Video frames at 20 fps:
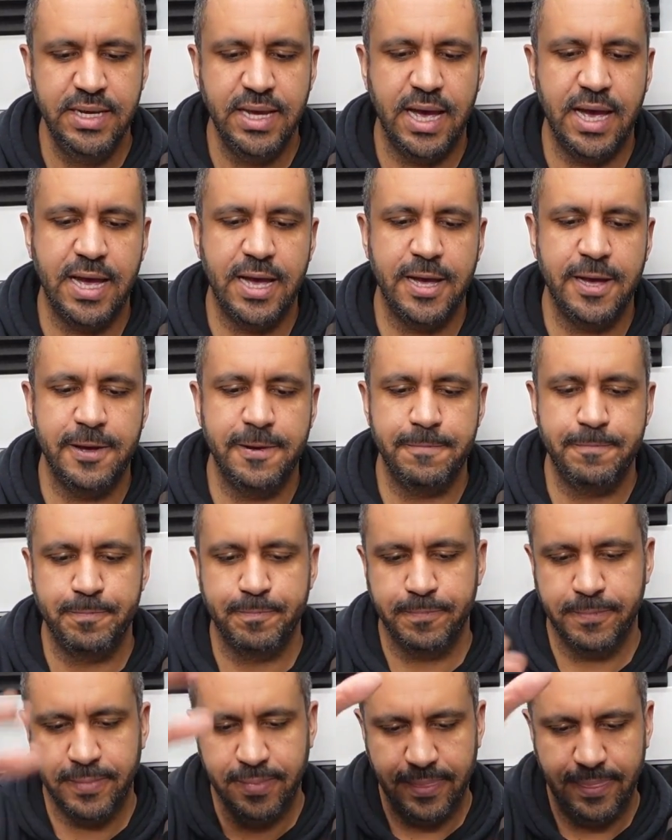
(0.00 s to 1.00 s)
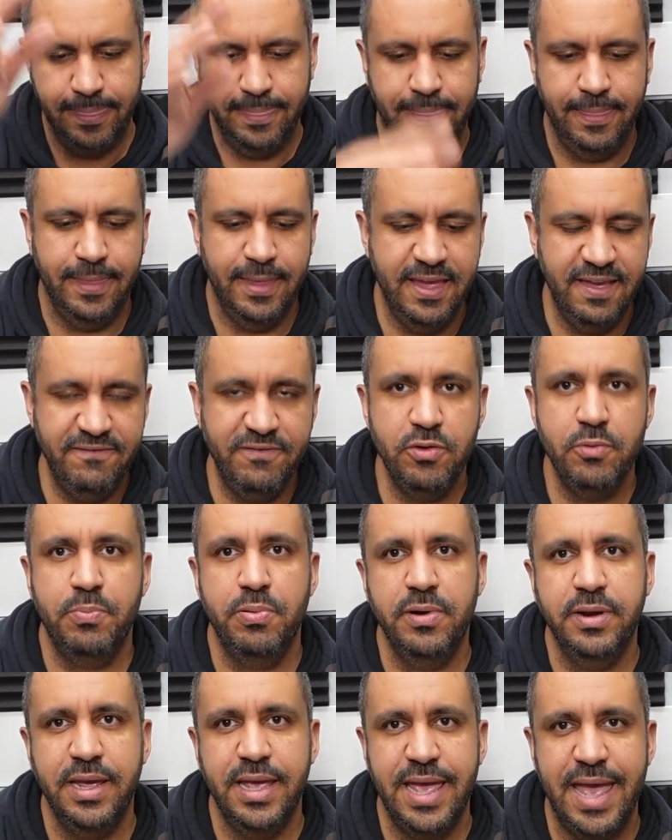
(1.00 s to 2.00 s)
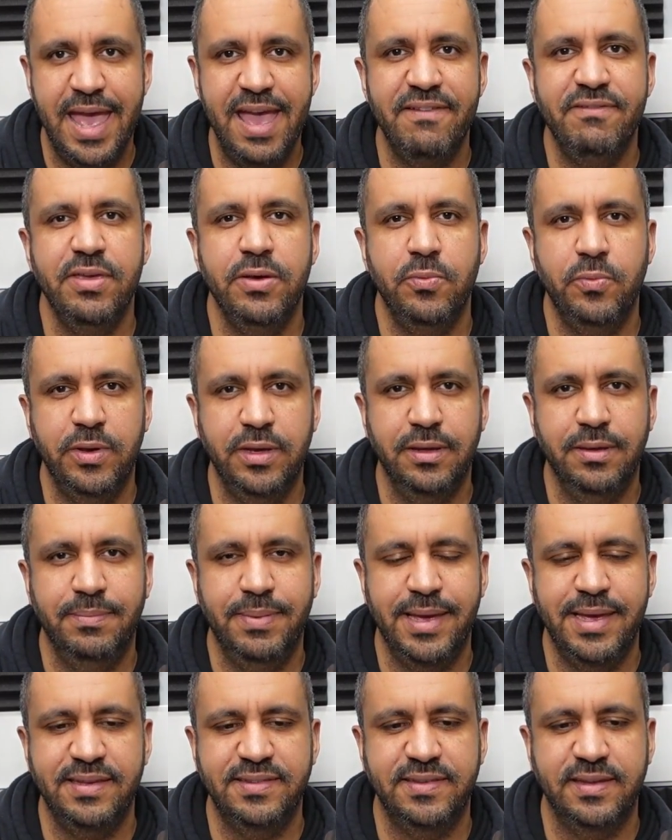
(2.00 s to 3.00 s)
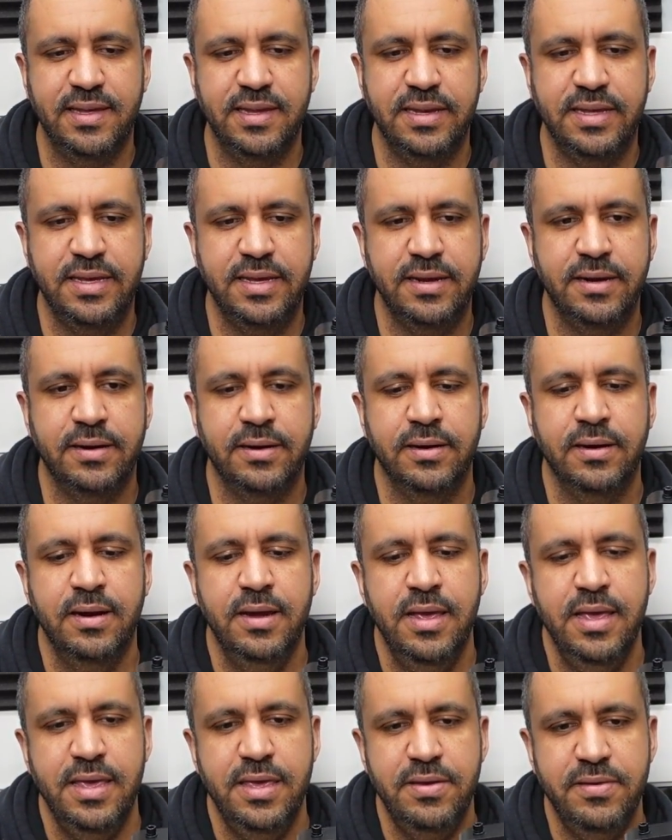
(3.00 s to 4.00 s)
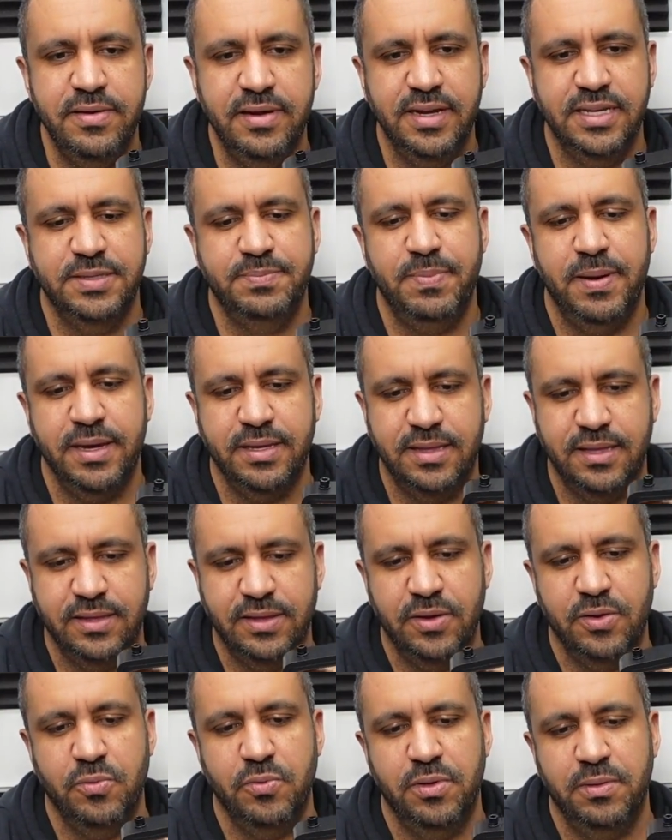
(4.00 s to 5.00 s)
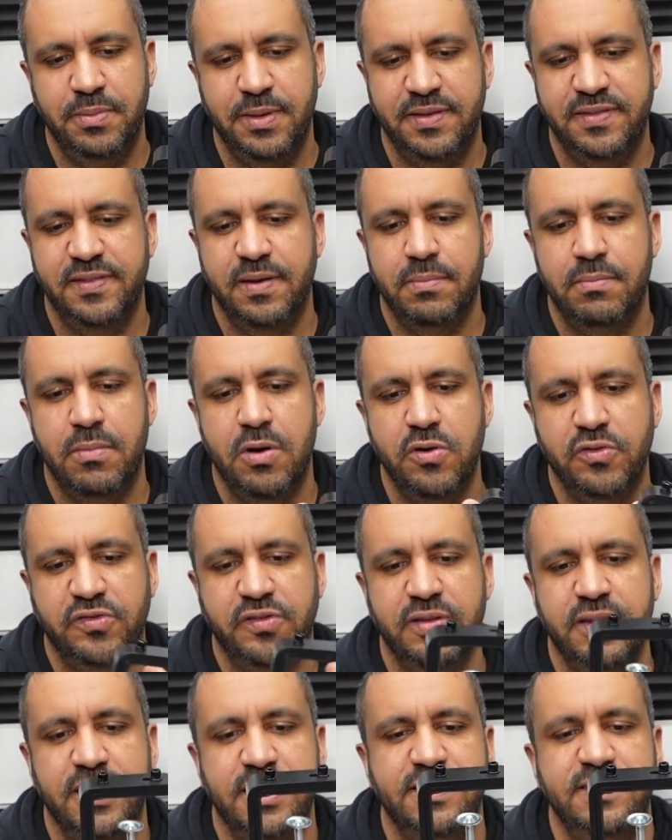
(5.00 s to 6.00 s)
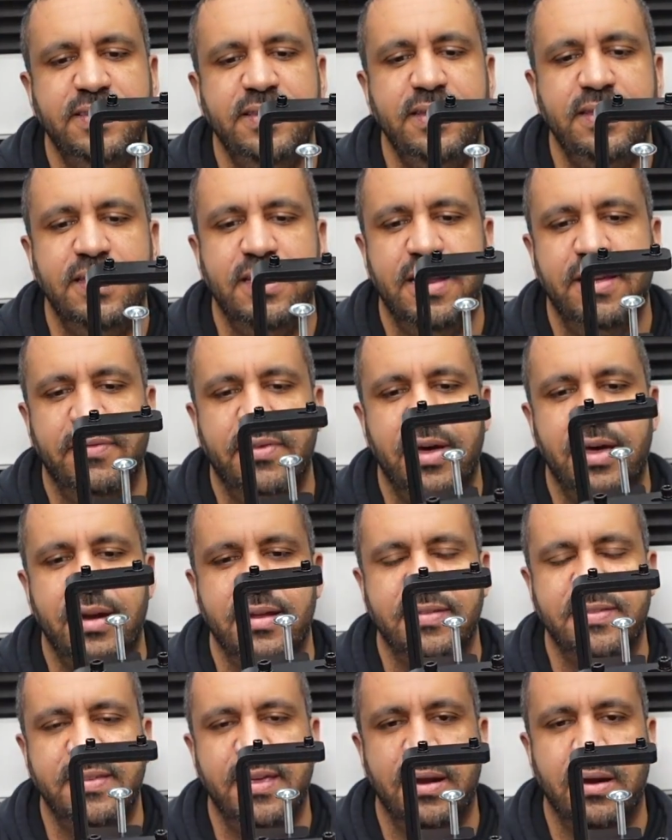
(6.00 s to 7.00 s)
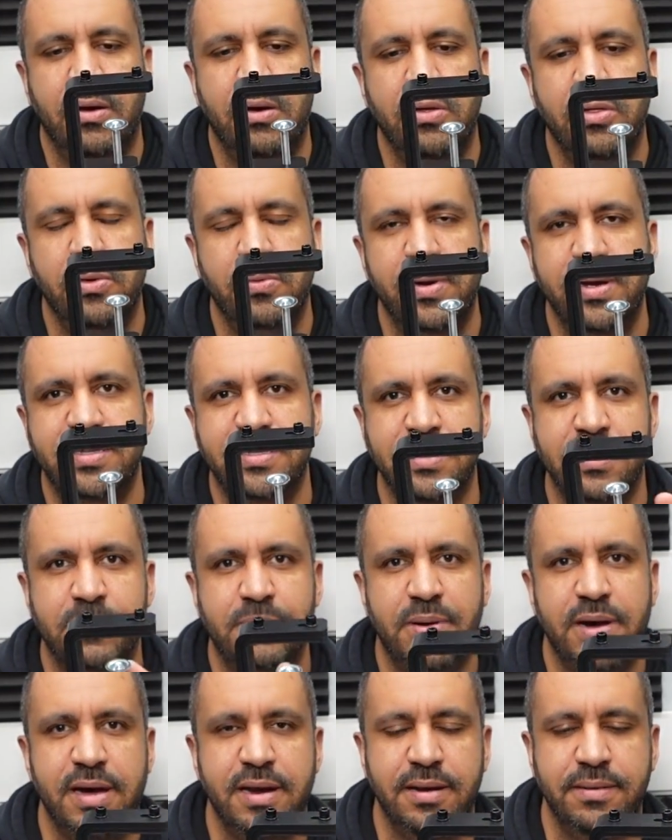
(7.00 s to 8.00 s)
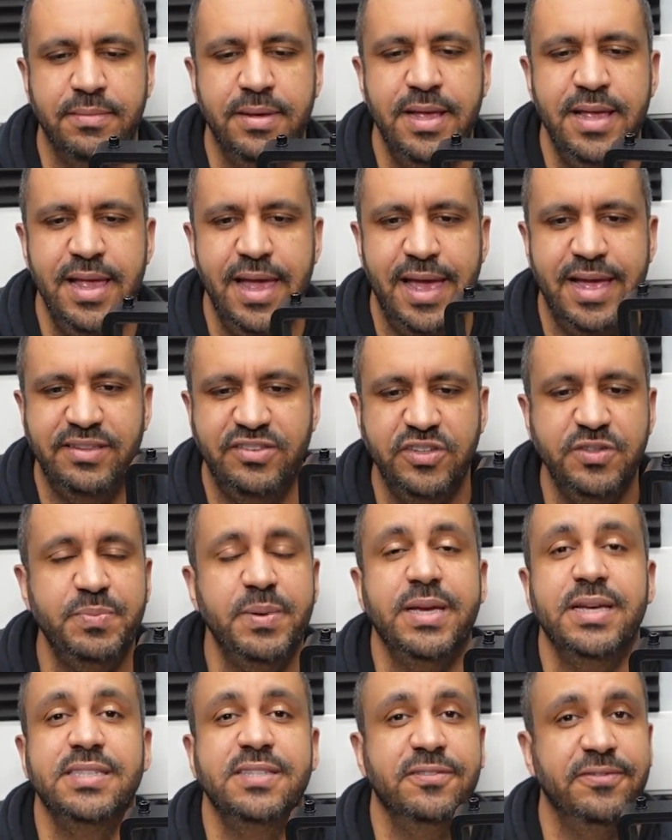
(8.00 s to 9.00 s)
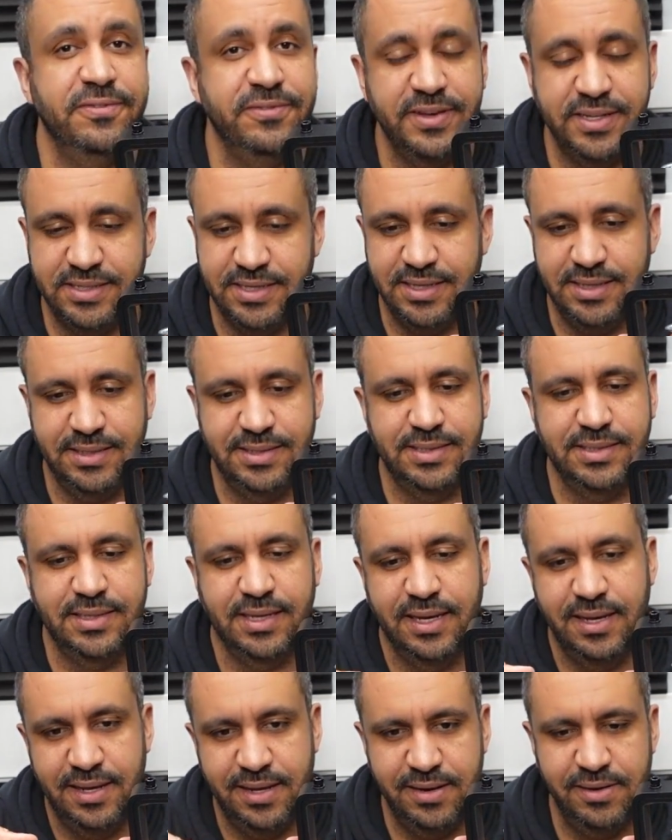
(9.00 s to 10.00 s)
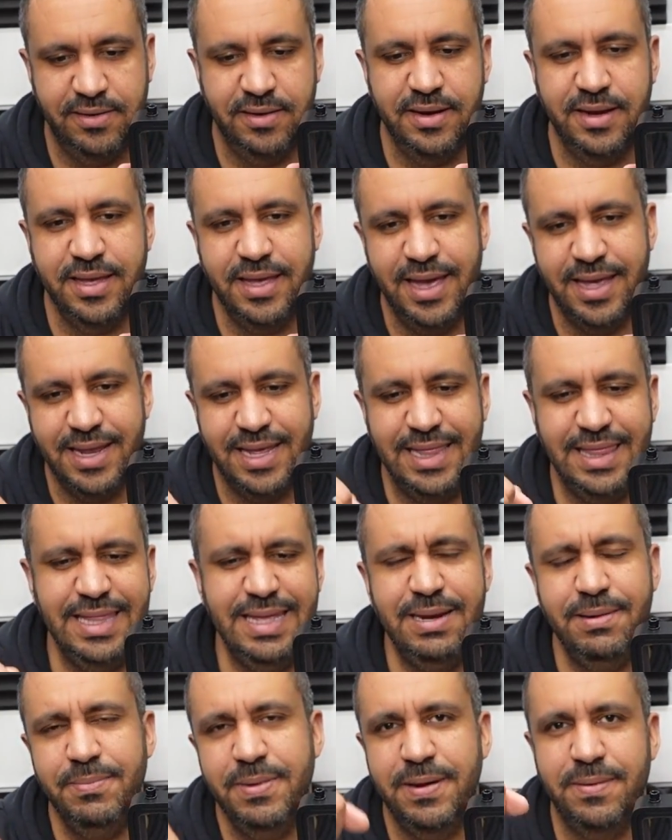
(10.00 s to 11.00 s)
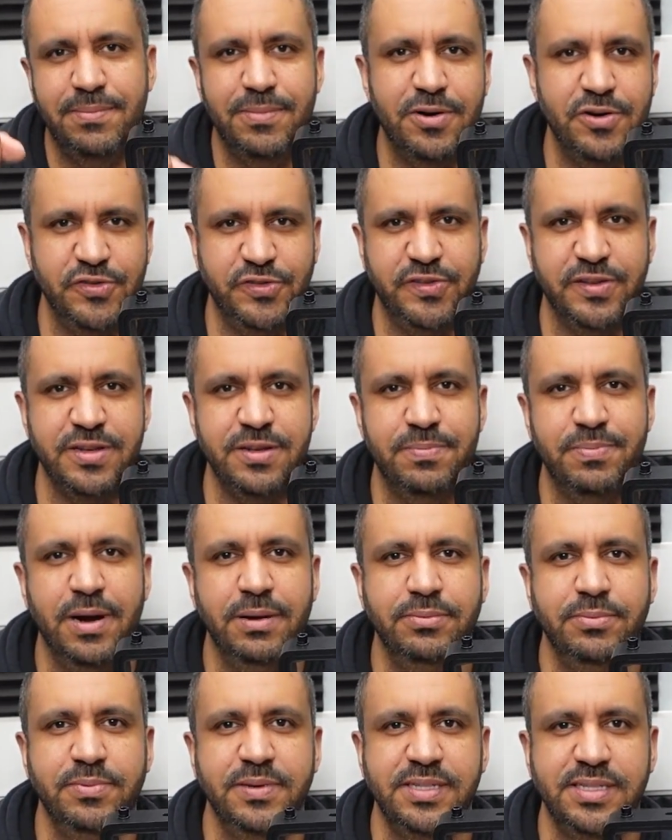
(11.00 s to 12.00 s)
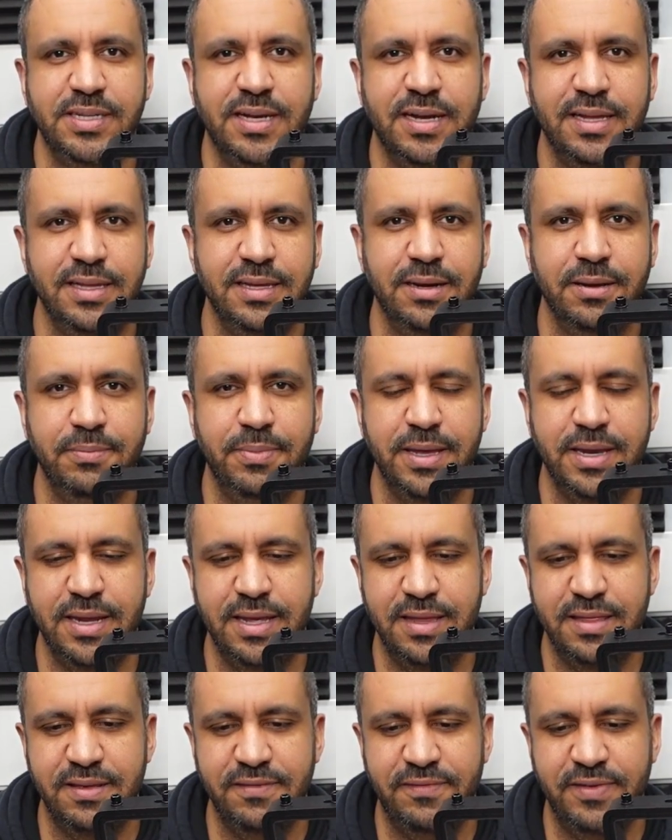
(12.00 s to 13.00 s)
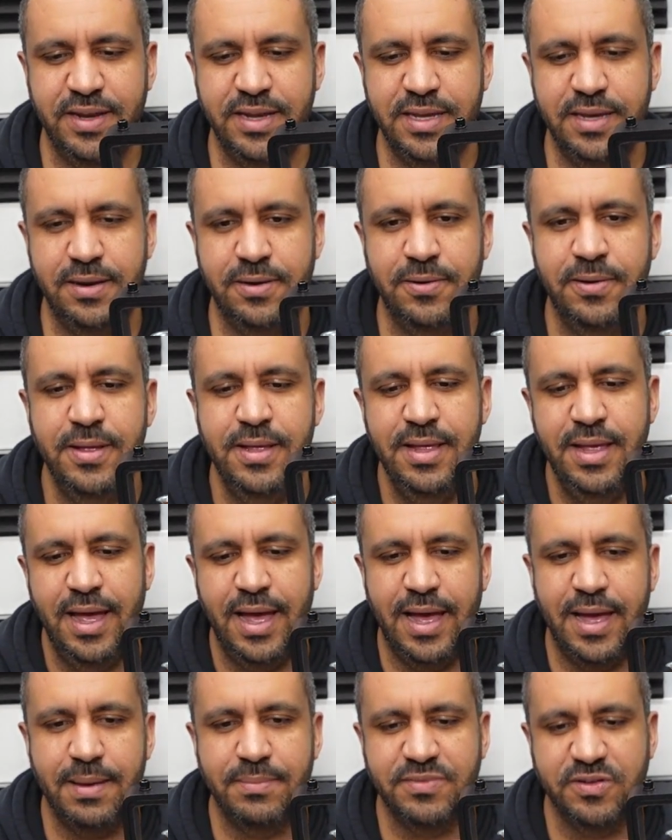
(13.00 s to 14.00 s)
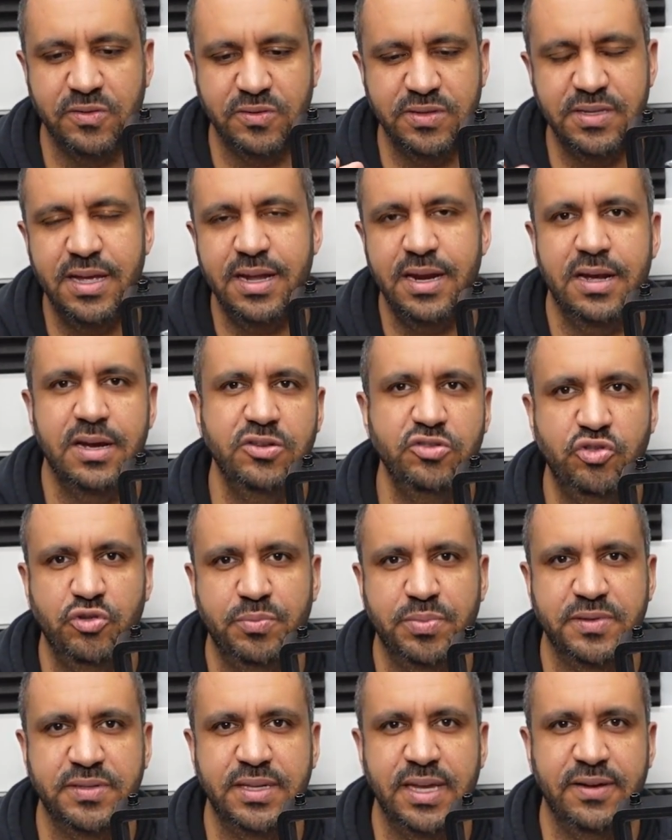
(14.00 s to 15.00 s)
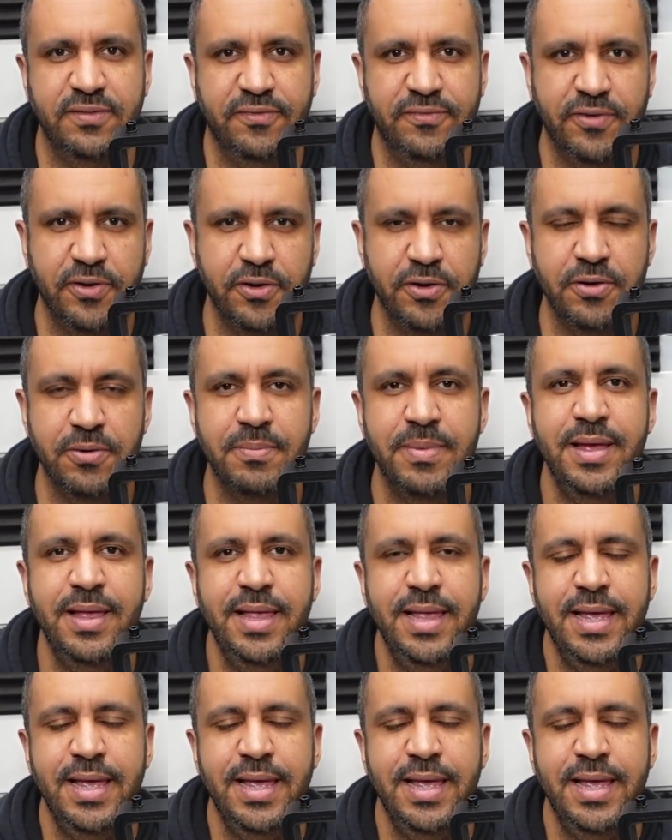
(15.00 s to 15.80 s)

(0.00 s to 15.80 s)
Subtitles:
If you put a heavy wheelbase in here, you could expect that there will be some motion. You can see that I've got it set all the way to the bottom, and just because of physics, you're going to get a little bit of motion. You probably saw a little bit in the video, so it's not 100% firm.